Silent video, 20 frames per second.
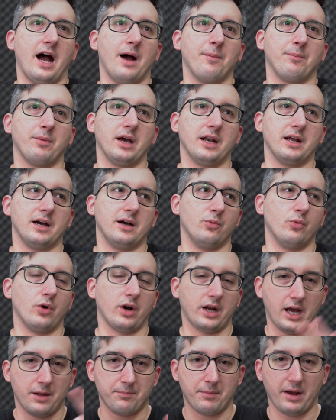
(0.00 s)
I'm gonna
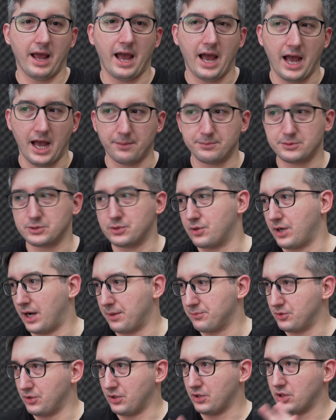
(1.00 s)
work out my abs, or
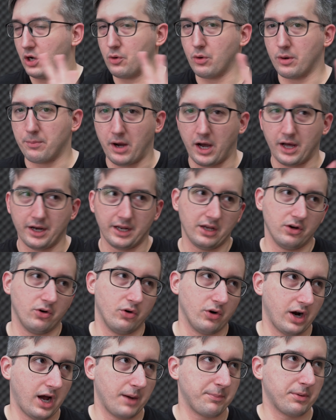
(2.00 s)
I'm doing lower body
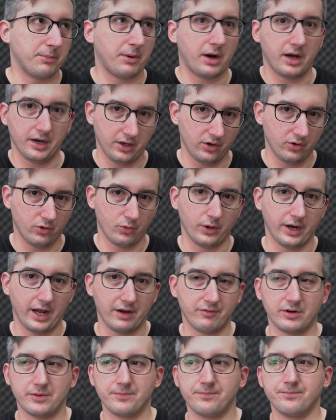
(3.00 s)
or upper body or
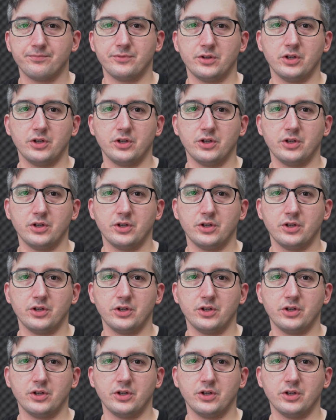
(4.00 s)
whatever,